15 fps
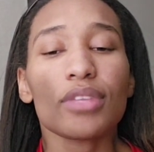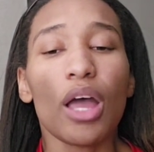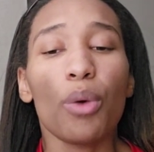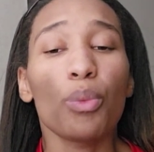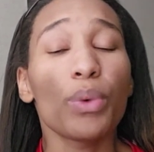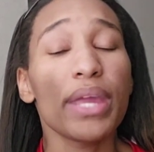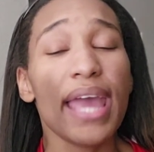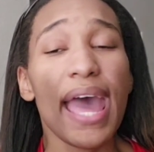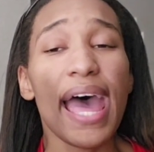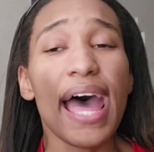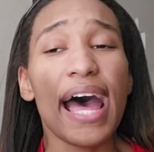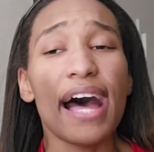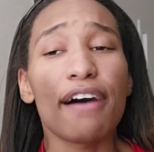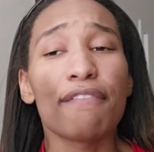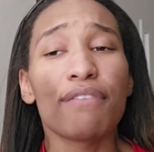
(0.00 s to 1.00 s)
we
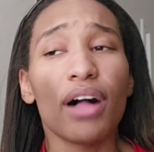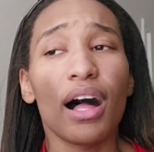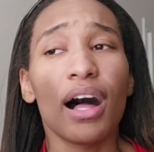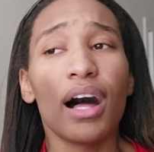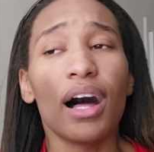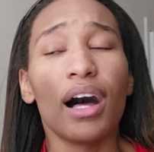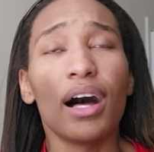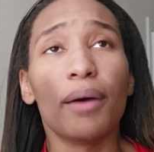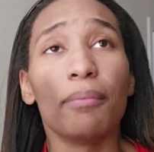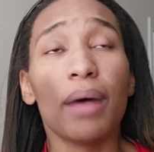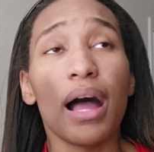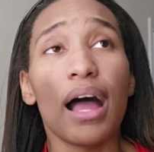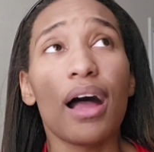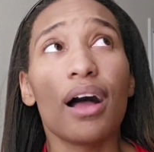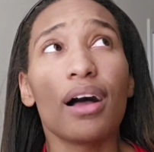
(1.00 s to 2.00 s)
have um
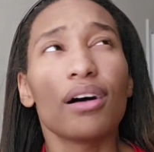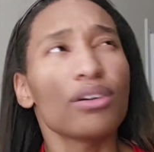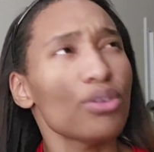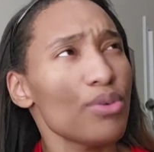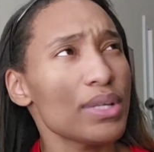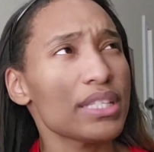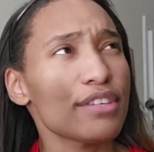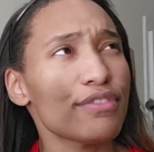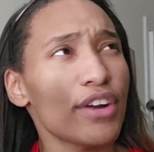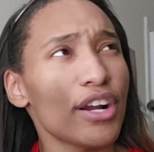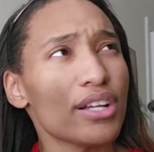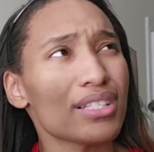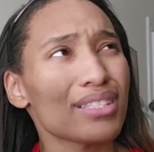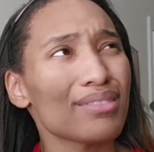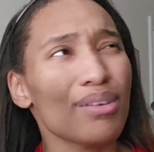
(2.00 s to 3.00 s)
who was it
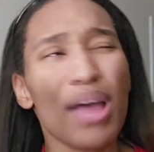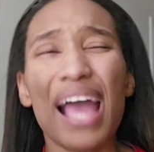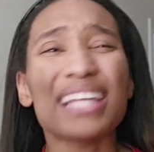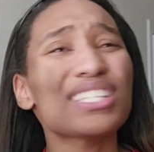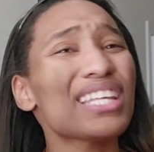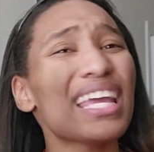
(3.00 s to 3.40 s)
first? Actually,